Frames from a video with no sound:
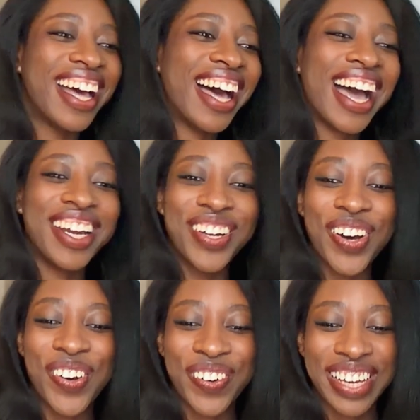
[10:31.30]
I
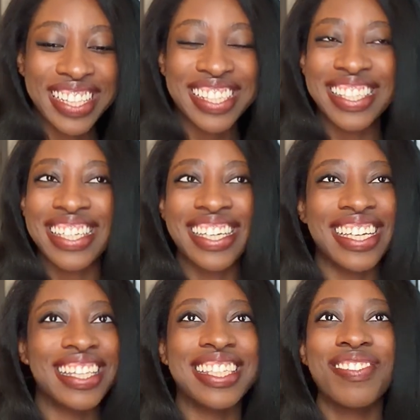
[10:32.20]
know it
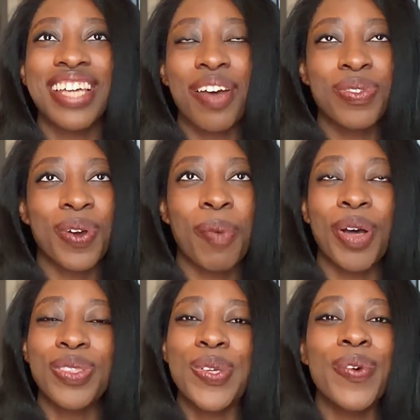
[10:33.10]
seems like I'm talking
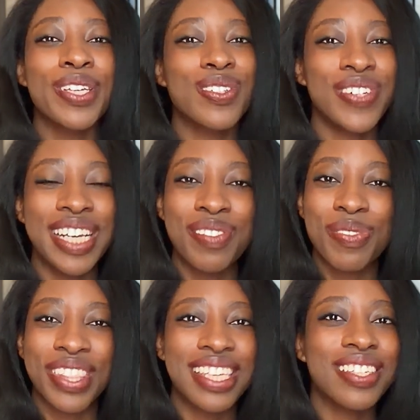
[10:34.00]
about two extremes,
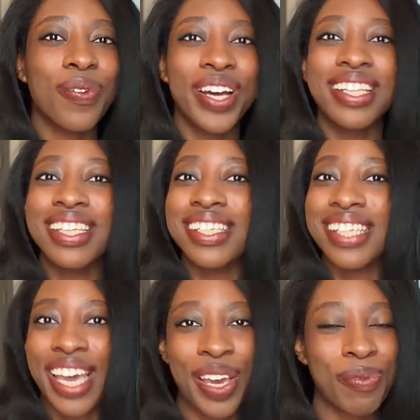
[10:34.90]
but these are one and the
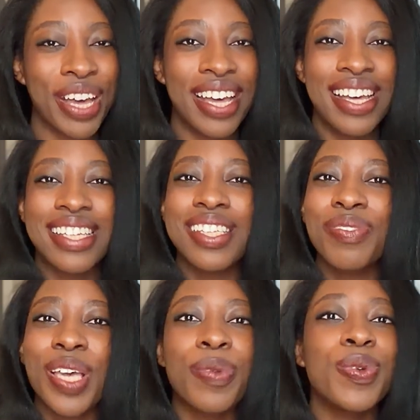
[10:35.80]
same.
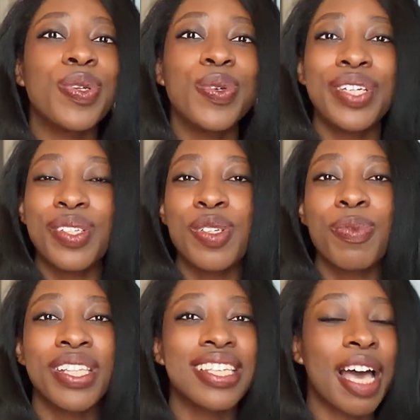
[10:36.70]
Sometimes we do need to
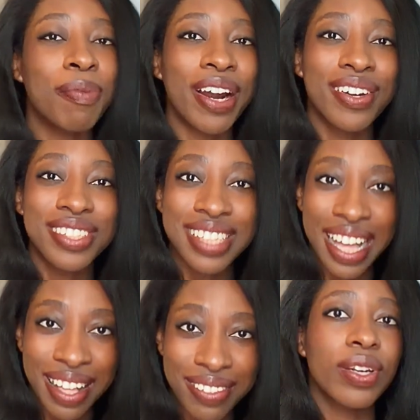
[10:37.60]
spend time by
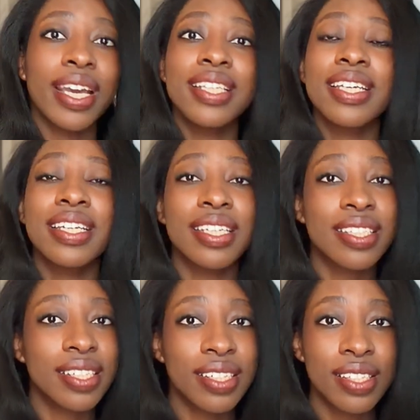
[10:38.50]
ourselves, creating
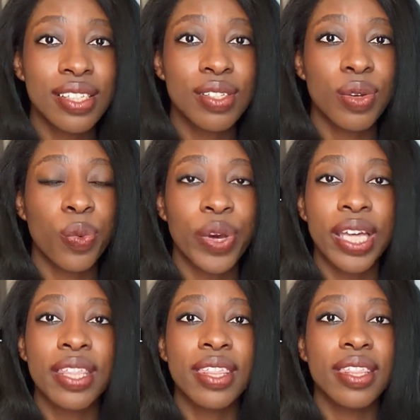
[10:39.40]
distance
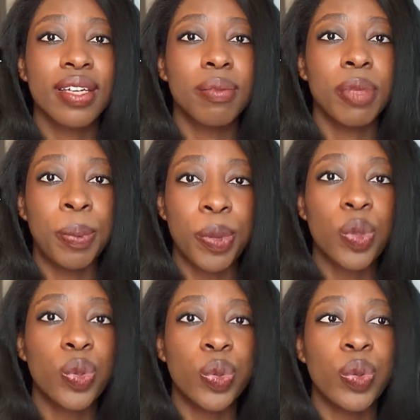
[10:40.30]
with people
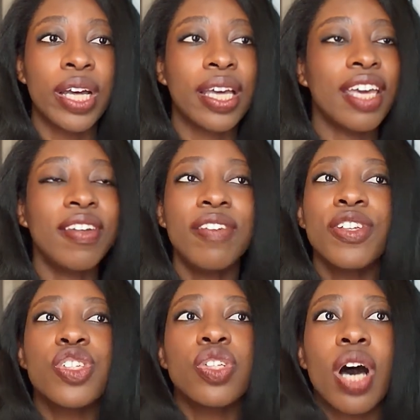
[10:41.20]
who, even if
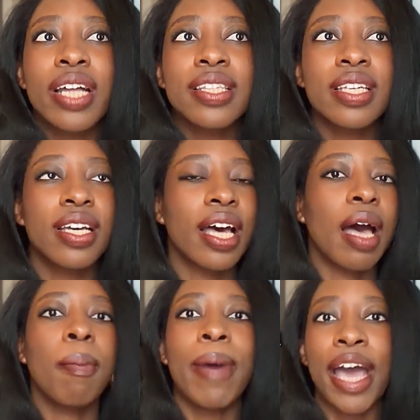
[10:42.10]
it's not
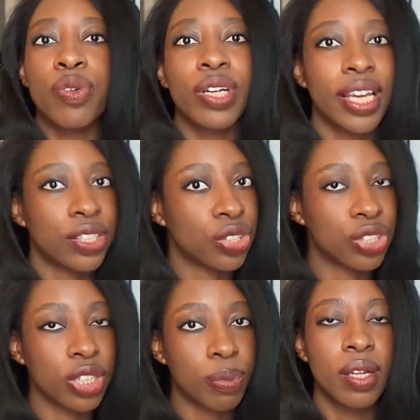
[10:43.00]
a bad
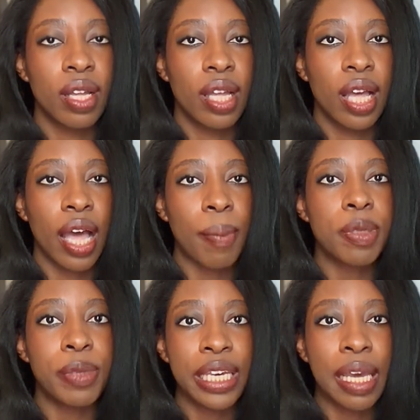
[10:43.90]
relationship, I'm
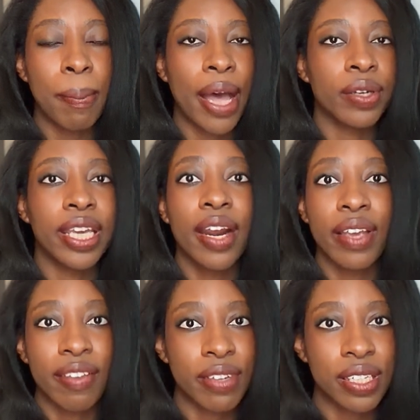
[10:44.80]
speaking about
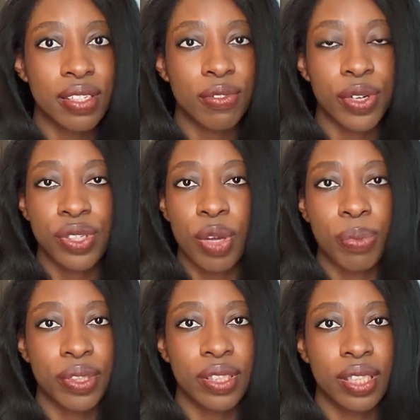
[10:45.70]
caregivers, for
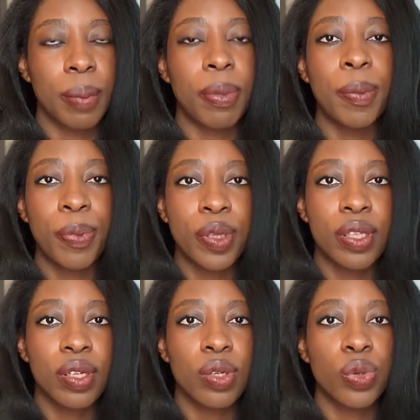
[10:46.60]
example,
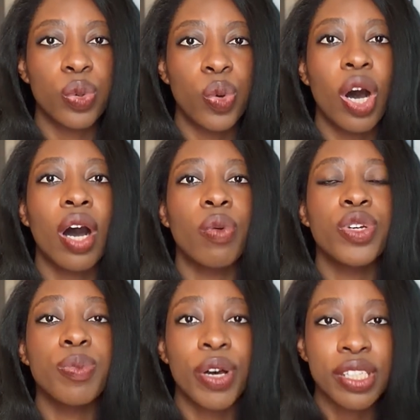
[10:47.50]
people who are
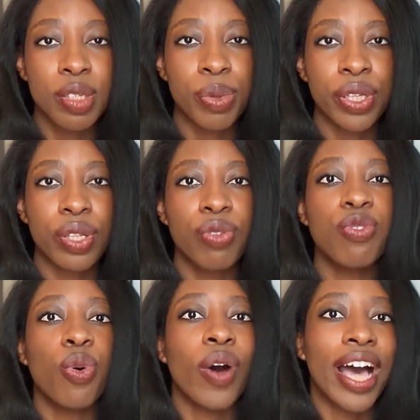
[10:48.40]
responsible
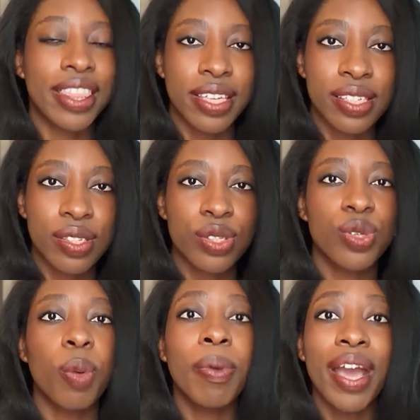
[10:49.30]
for others.
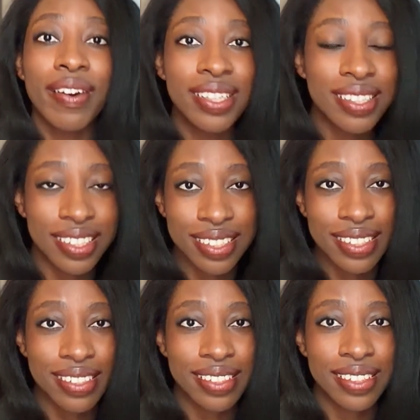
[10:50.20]
So parents,
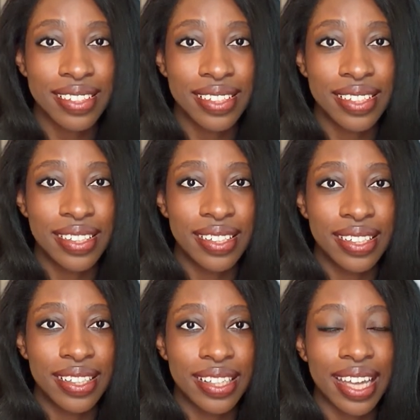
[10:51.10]

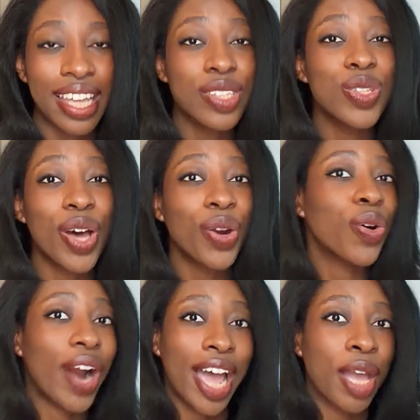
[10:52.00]
it's not a
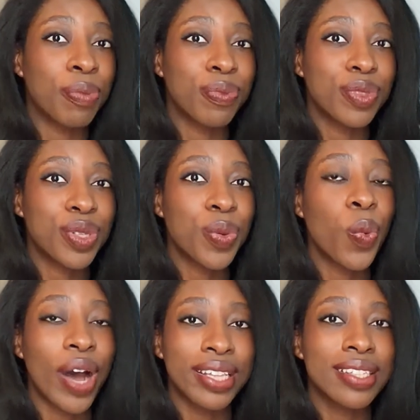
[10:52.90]
crime to
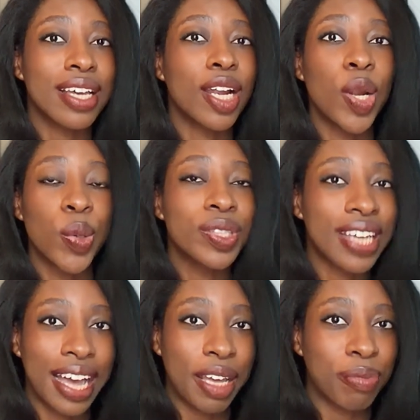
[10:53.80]
want alone
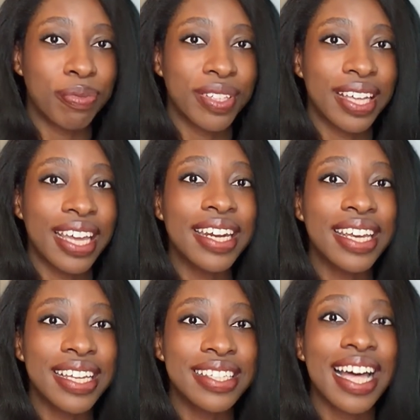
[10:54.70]
time. It
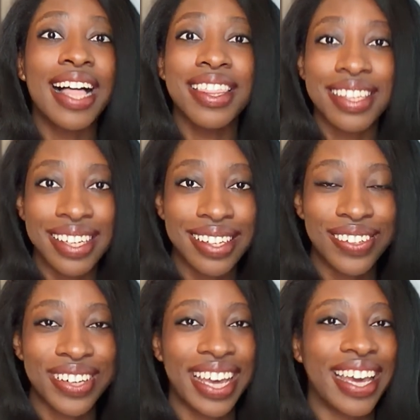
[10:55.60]
is healthy,
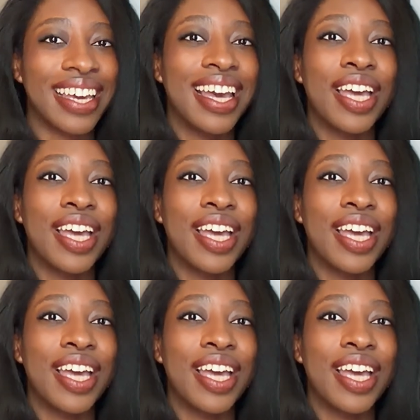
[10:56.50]
okay?